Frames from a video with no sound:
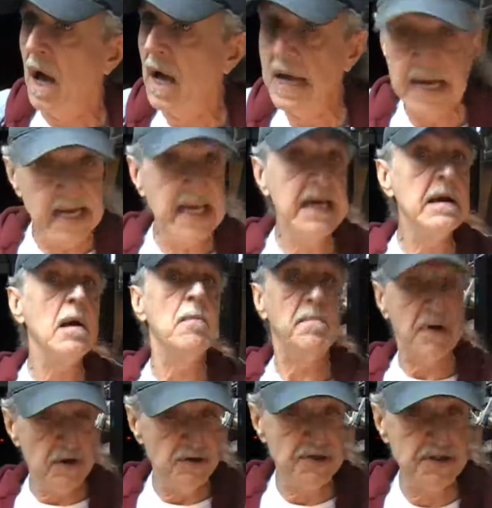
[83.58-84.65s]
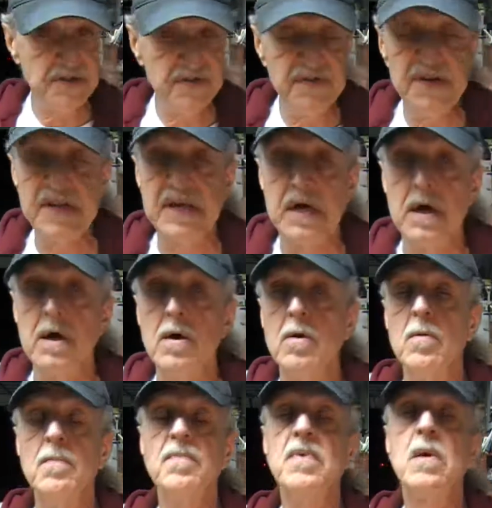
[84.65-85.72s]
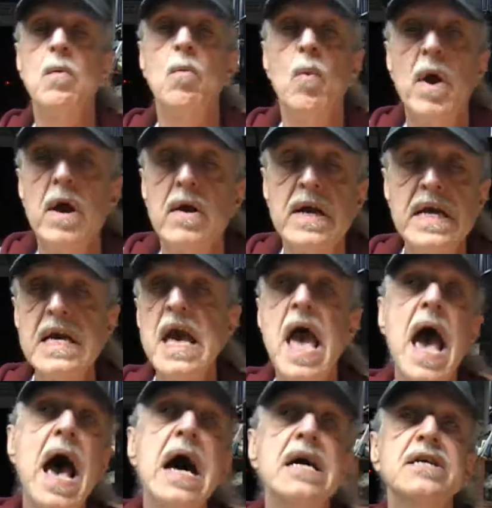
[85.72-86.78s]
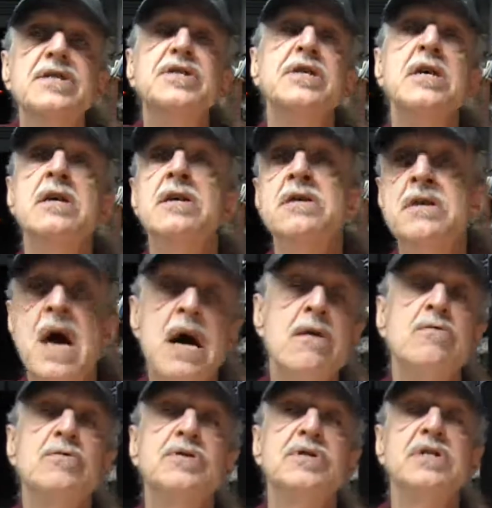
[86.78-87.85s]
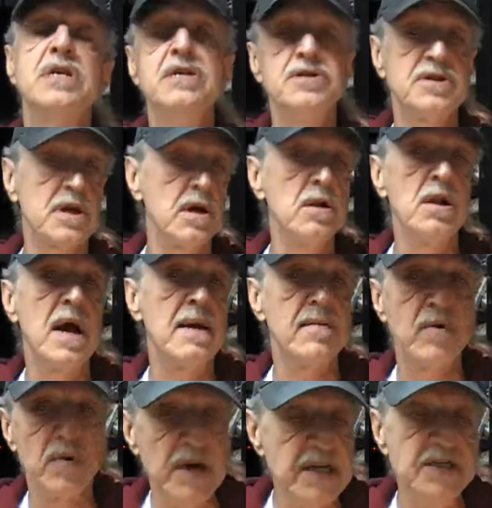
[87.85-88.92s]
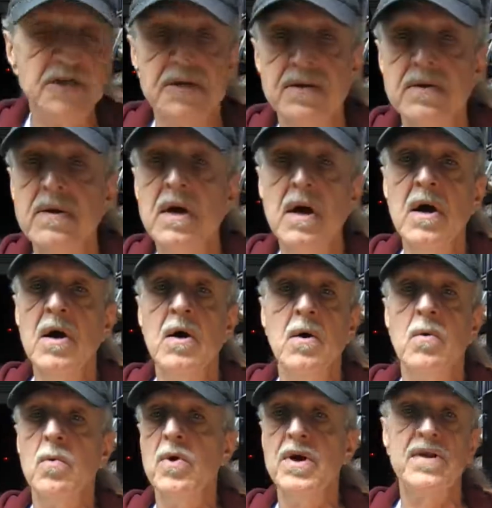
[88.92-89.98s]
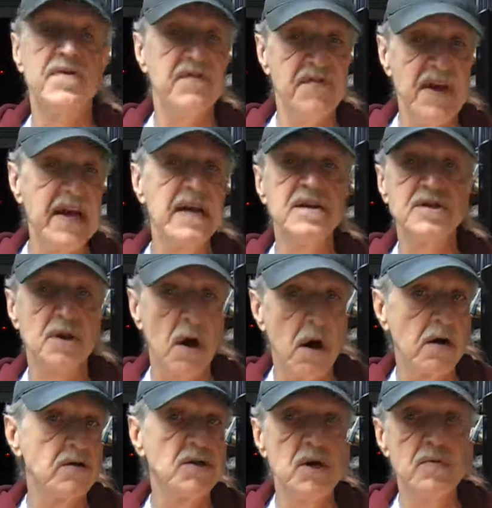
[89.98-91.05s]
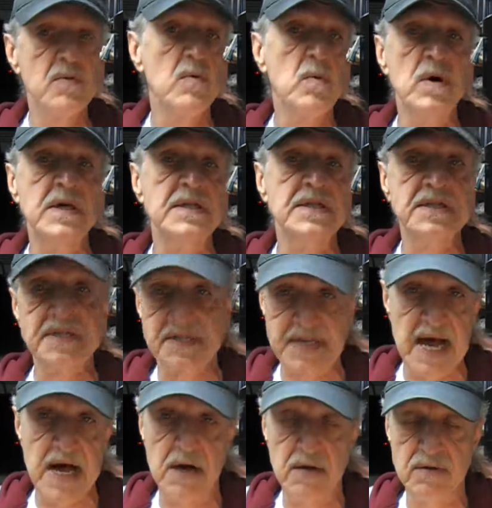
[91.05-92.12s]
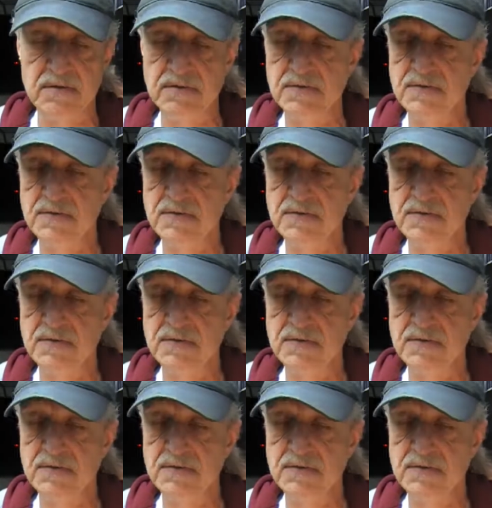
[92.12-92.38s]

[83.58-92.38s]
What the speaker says: He posted a video where he has announced his collaboration with Vegas October 1 Sounds.